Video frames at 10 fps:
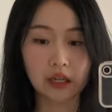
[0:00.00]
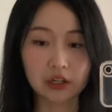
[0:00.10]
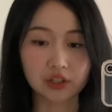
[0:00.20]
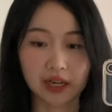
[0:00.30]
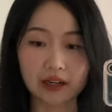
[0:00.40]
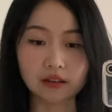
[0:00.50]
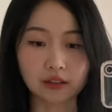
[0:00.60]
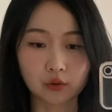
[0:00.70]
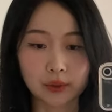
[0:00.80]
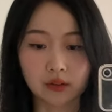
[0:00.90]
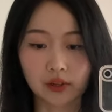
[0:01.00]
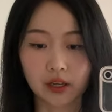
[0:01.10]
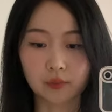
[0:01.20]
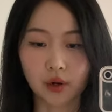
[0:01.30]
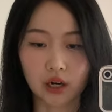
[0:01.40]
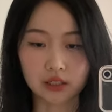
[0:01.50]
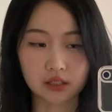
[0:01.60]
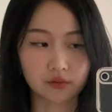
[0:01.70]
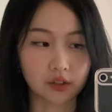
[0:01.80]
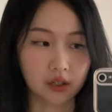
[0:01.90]
Just had a little bit of like
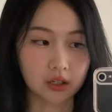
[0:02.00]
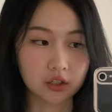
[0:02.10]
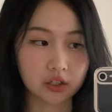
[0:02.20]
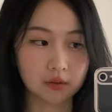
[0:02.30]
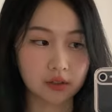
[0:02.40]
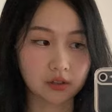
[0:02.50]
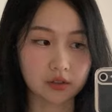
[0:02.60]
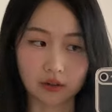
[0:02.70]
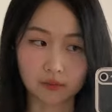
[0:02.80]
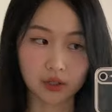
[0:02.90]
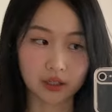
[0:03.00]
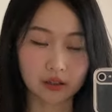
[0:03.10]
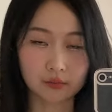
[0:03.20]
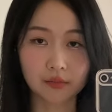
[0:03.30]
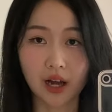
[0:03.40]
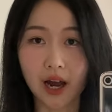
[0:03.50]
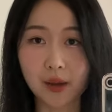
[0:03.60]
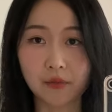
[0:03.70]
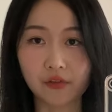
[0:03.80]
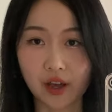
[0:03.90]
pasta for lunch, so I'm like, I
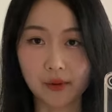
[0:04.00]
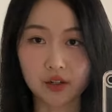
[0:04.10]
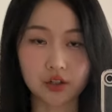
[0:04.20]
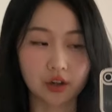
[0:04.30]
am famished.